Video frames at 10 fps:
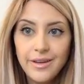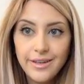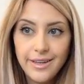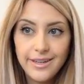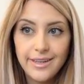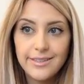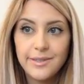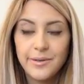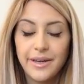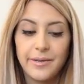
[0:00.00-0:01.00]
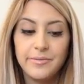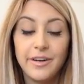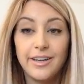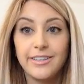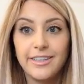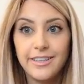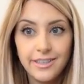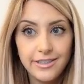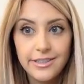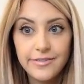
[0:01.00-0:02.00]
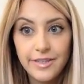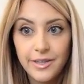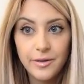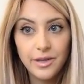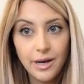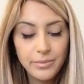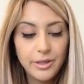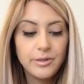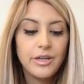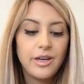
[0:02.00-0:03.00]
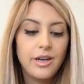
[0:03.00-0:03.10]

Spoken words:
Hey guys, okay, I'm finally getting this video to upload.